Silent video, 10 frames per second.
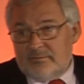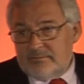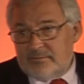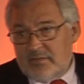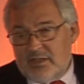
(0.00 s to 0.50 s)

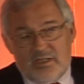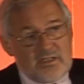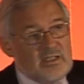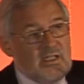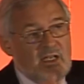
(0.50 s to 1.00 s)
This is
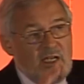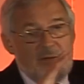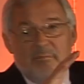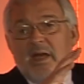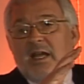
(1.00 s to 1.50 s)
the
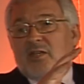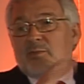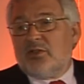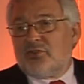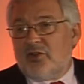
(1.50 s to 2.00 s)

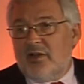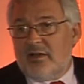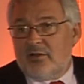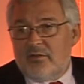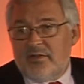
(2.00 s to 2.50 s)
management
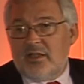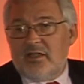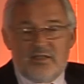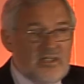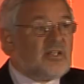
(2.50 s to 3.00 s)
triangle that is
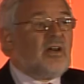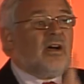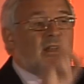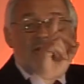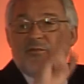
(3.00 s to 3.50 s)

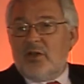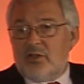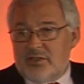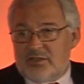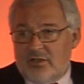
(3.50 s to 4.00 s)
entirely
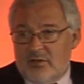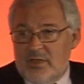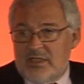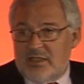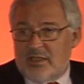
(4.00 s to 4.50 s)
focused on
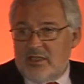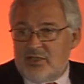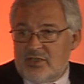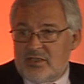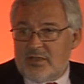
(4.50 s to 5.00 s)
meeting
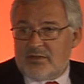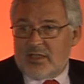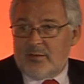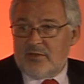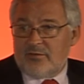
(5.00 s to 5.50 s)
initiatives
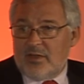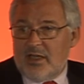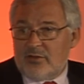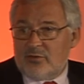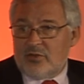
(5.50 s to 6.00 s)
coming from the
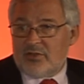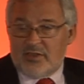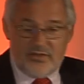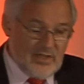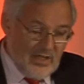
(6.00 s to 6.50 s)

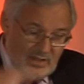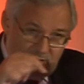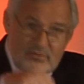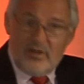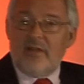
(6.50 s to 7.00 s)
headquarters
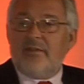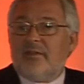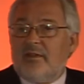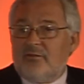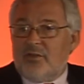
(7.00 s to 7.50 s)
rather
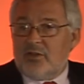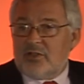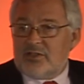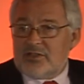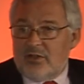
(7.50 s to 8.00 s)
than
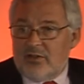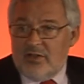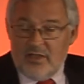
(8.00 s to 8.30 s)
focused on